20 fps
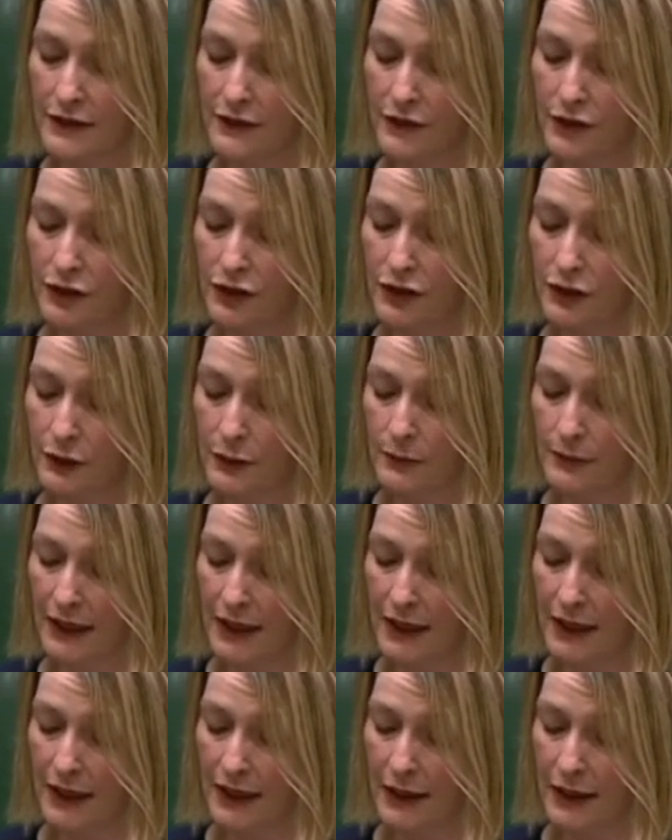than the
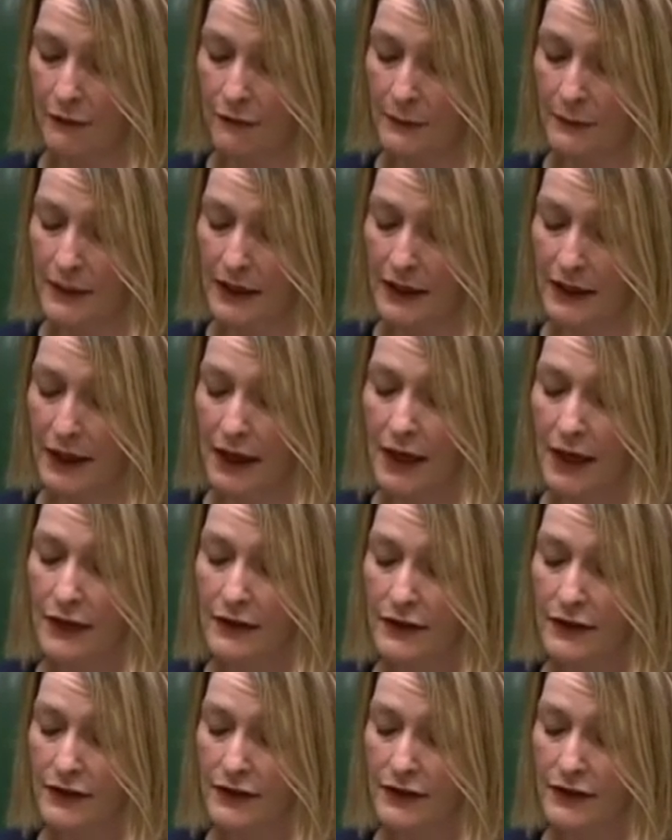UK government, the